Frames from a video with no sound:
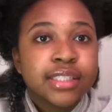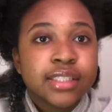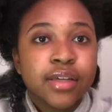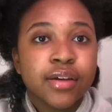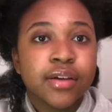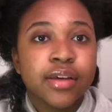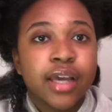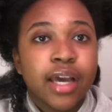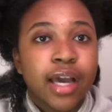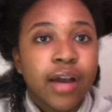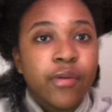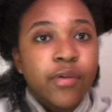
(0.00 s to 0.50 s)

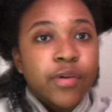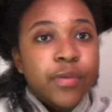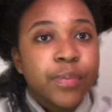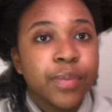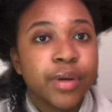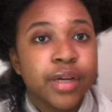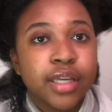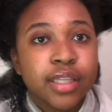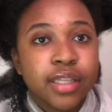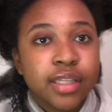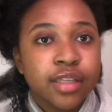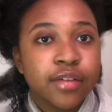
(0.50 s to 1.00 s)
yeah, I would put
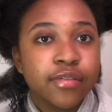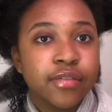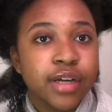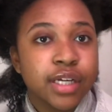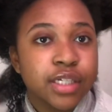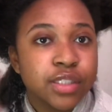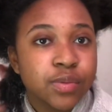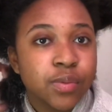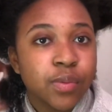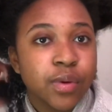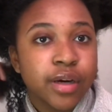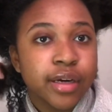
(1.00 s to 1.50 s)
in the rice
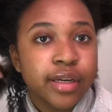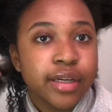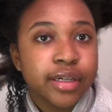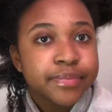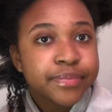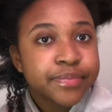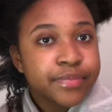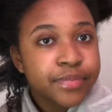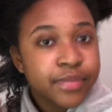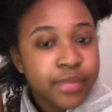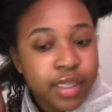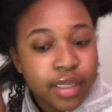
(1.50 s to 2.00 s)
water
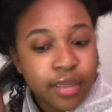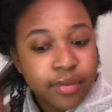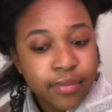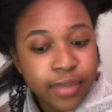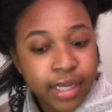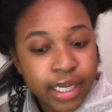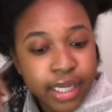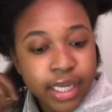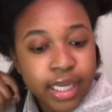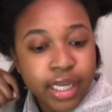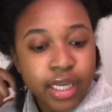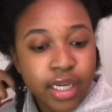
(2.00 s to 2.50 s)
in my
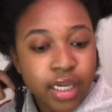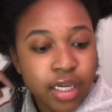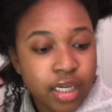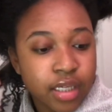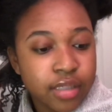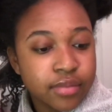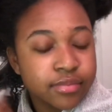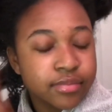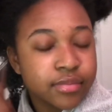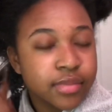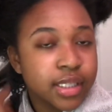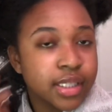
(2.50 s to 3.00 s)
hair
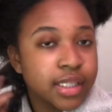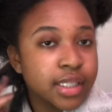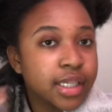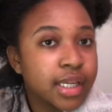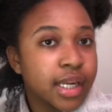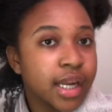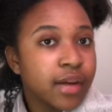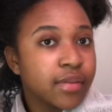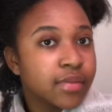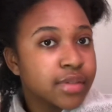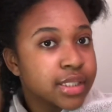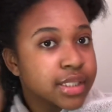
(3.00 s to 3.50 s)
and then I
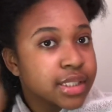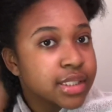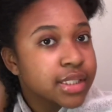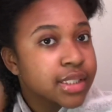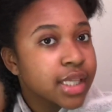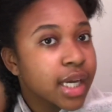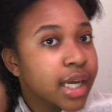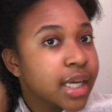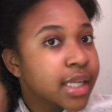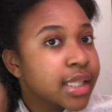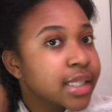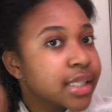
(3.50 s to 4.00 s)
would
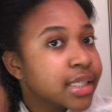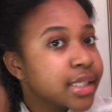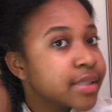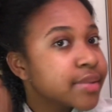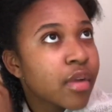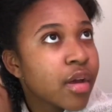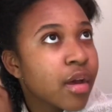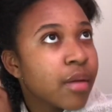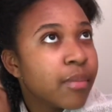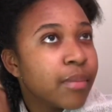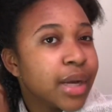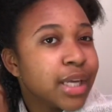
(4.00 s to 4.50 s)
style it
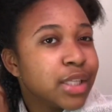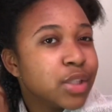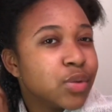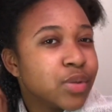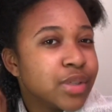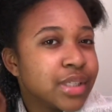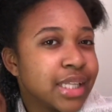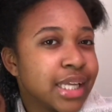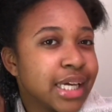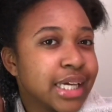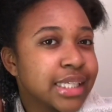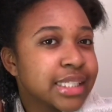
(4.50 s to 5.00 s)
by doing
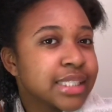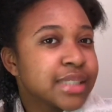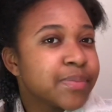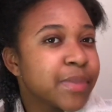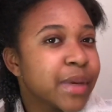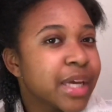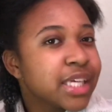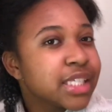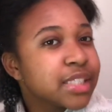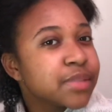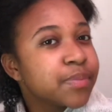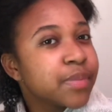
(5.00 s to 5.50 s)
like
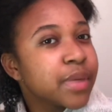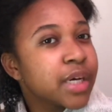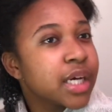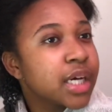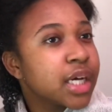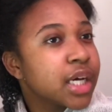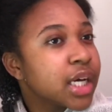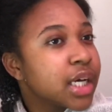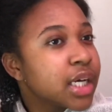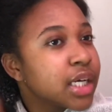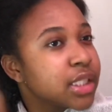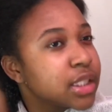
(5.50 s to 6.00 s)
space
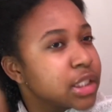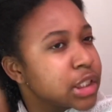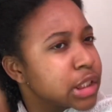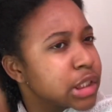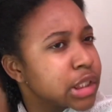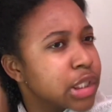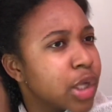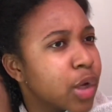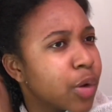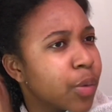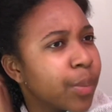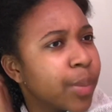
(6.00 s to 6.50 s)
buns,
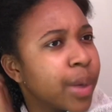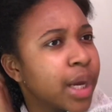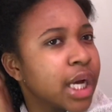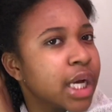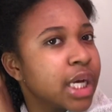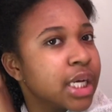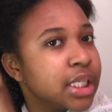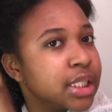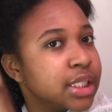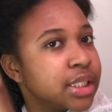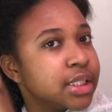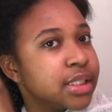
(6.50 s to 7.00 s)
low
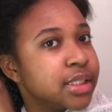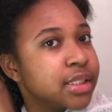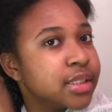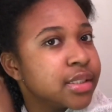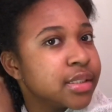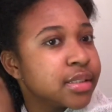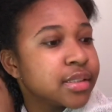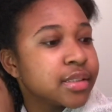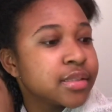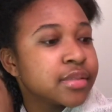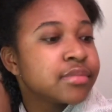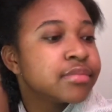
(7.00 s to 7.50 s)

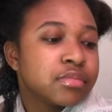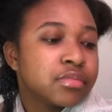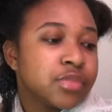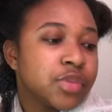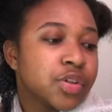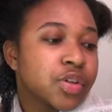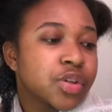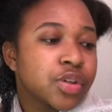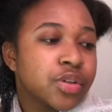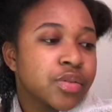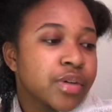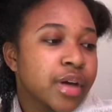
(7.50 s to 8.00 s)
buns. You could
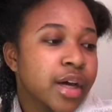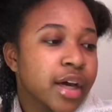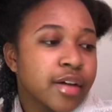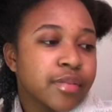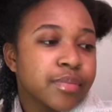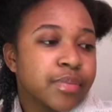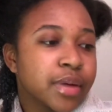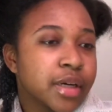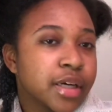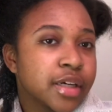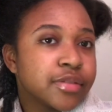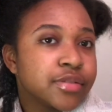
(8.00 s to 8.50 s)
do high
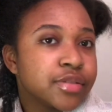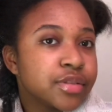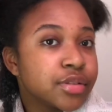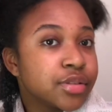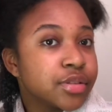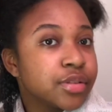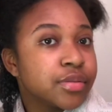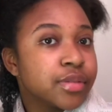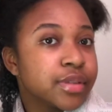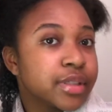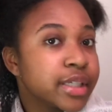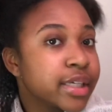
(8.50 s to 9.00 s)
puffs, you could do
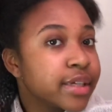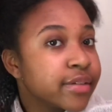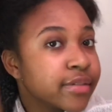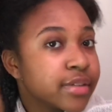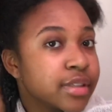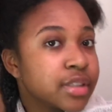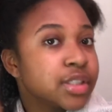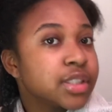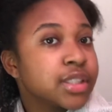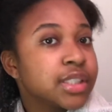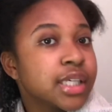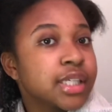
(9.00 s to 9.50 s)
whatever,
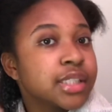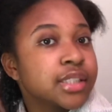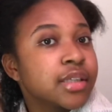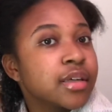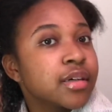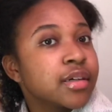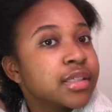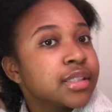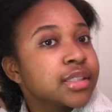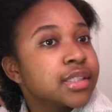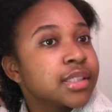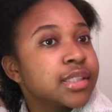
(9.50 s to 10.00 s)
just as long
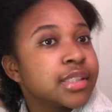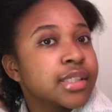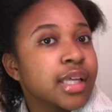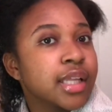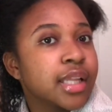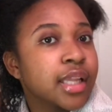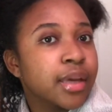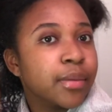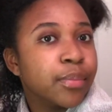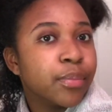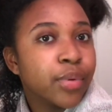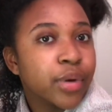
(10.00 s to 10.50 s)
as it's not
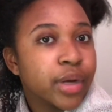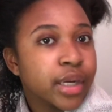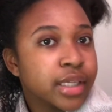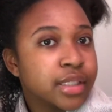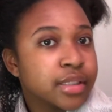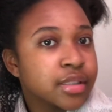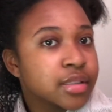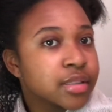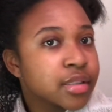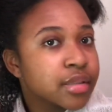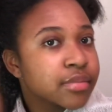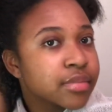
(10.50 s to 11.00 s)
like braids or
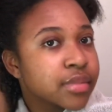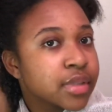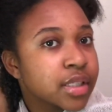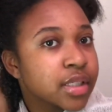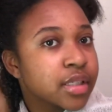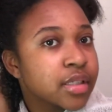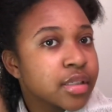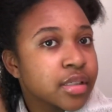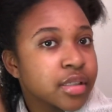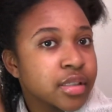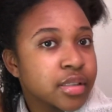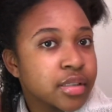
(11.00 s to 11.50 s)
something.
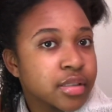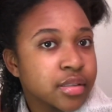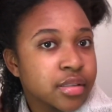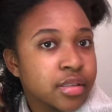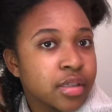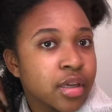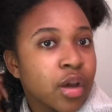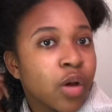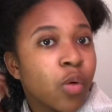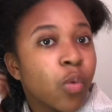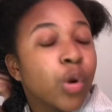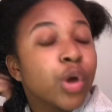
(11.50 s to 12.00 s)
Because
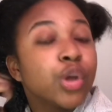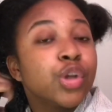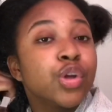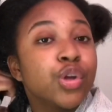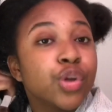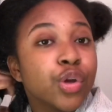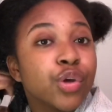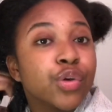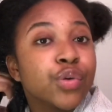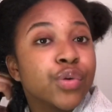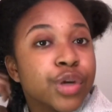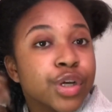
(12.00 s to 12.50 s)
well, no,
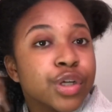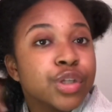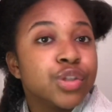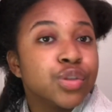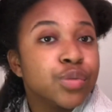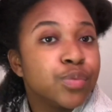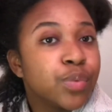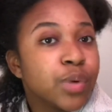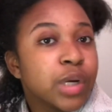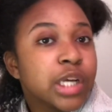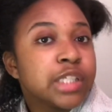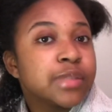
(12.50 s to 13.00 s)
you could do
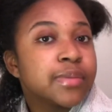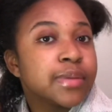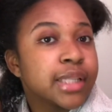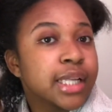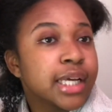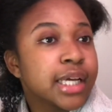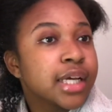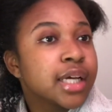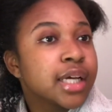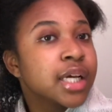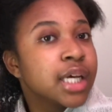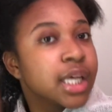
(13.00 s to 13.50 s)
braids, but like
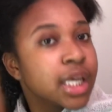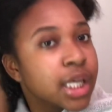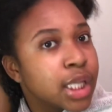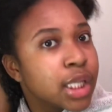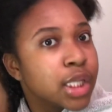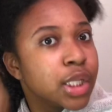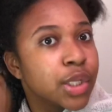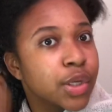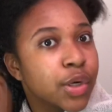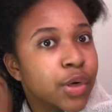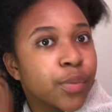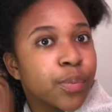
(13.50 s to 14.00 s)

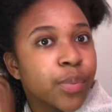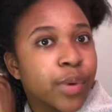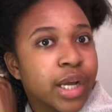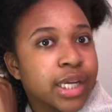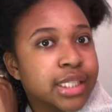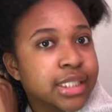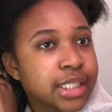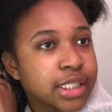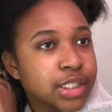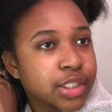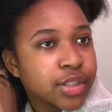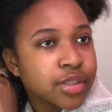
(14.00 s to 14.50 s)
little braids
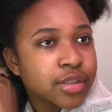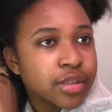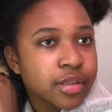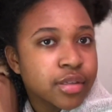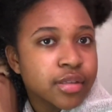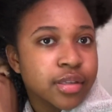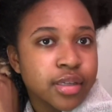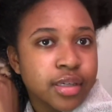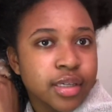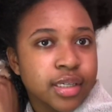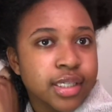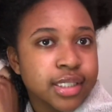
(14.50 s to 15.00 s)
because you're literally
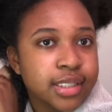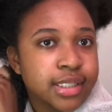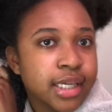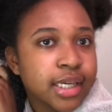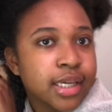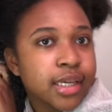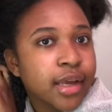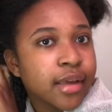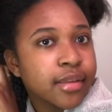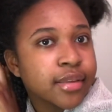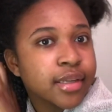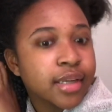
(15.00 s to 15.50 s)
gonna take it
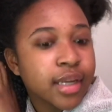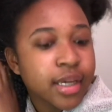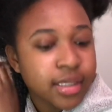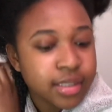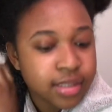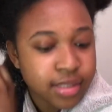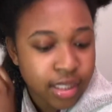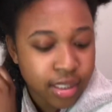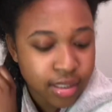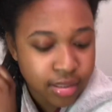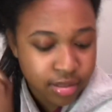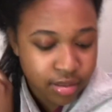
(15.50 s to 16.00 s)
out the next day,
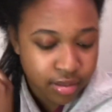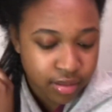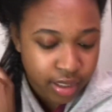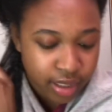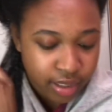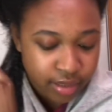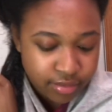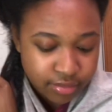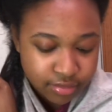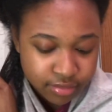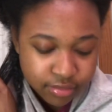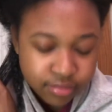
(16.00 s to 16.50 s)
so like
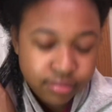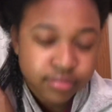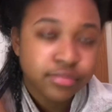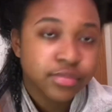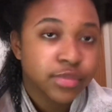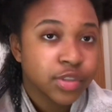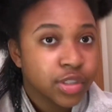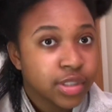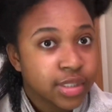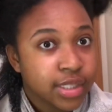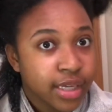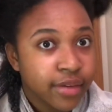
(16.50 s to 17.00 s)

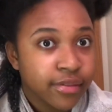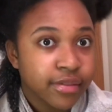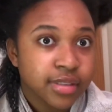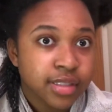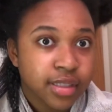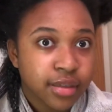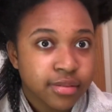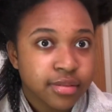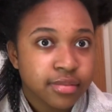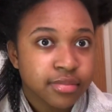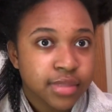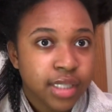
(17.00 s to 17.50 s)
save yourself
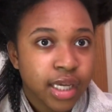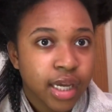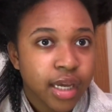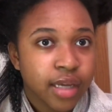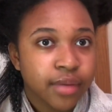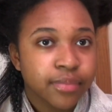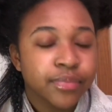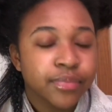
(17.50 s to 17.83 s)
some time.